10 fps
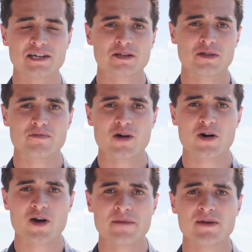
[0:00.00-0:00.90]
six on the
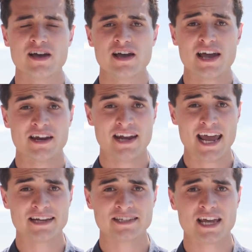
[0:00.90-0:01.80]
program. And in
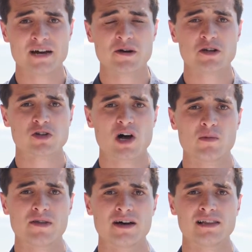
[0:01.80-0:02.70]
heat 10, I'm going to side
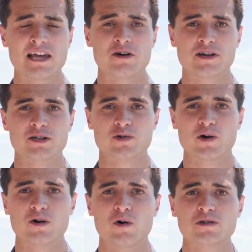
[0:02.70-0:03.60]
with a Leon and
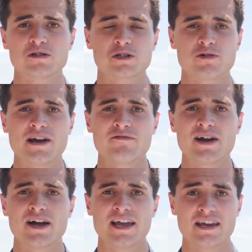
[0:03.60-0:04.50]
Troy Corson's train
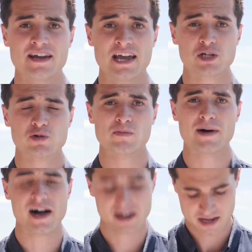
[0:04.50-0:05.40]
runner in Estrel
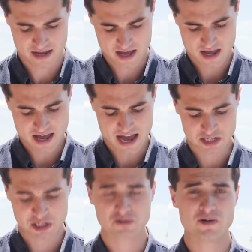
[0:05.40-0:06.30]
Park.
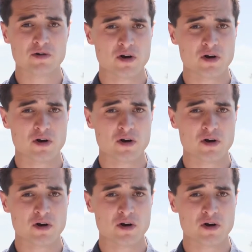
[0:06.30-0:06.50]
She's a real